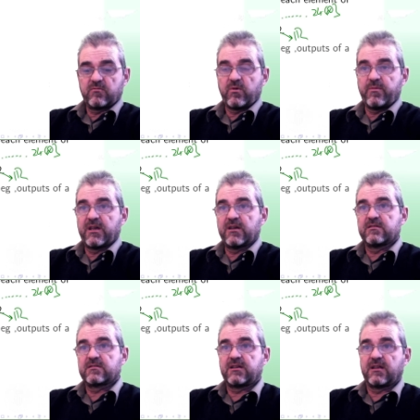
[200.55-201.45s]
We may
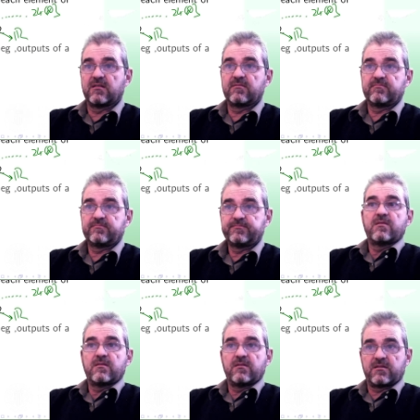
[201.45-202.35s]
understand
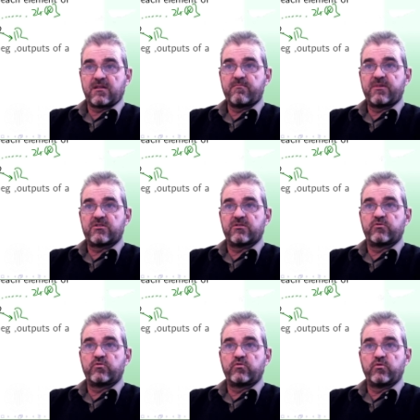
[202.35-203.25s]
the temperature
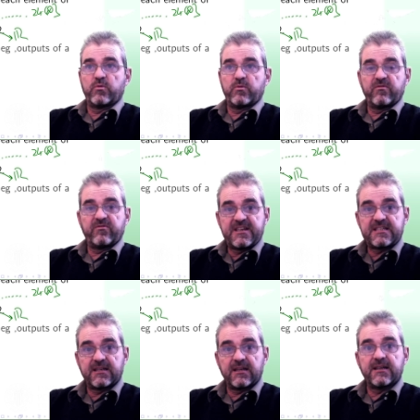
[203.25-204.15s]
to
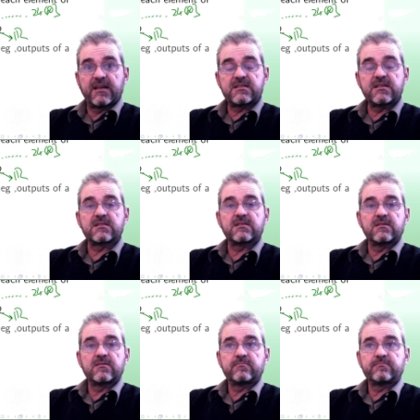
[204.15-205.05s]
physically
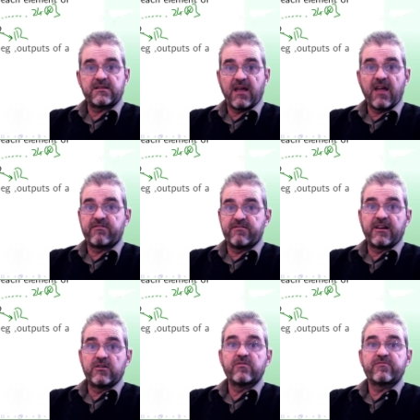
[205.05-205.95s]
exist at every
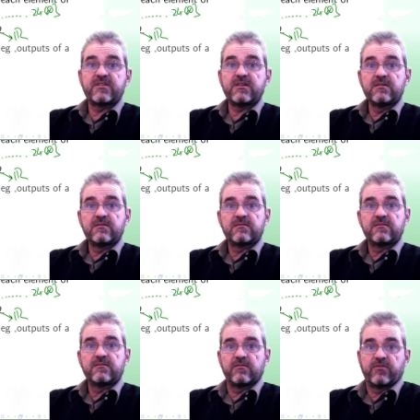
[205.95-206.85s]
value of t,
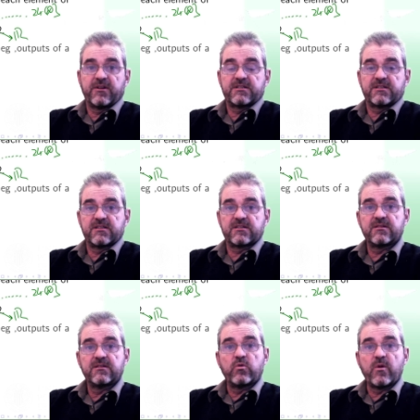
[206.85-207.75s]
and for instance
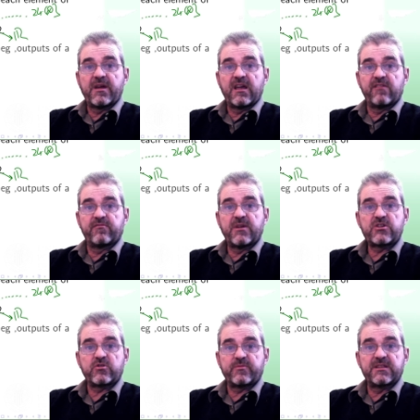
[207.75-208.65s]
we may have
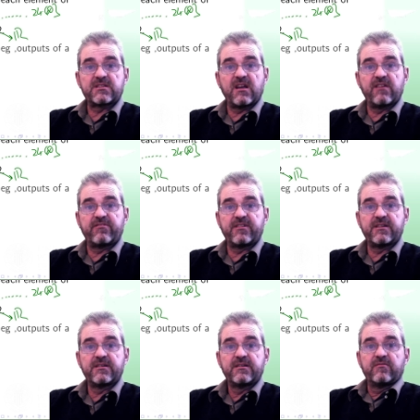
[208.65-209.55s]
measurements
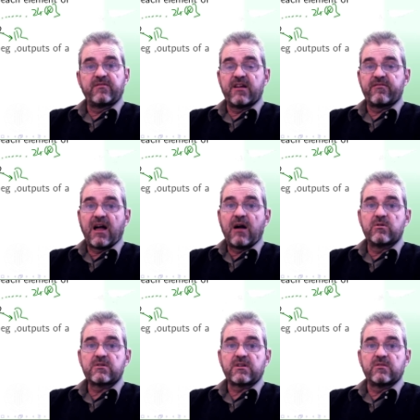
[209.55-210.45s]
every 5
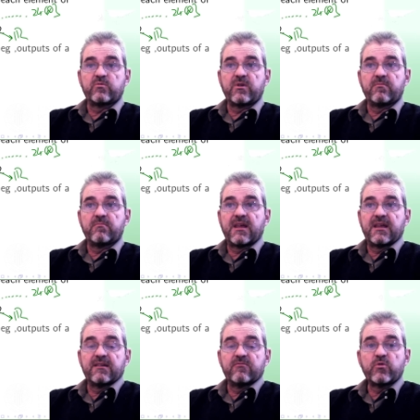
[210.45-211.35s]
hours and we
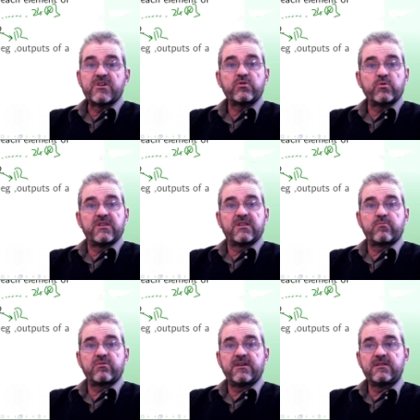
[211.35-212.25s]
may wish to
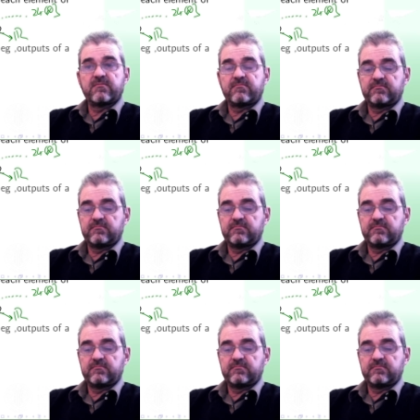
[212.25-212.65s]
interpolate,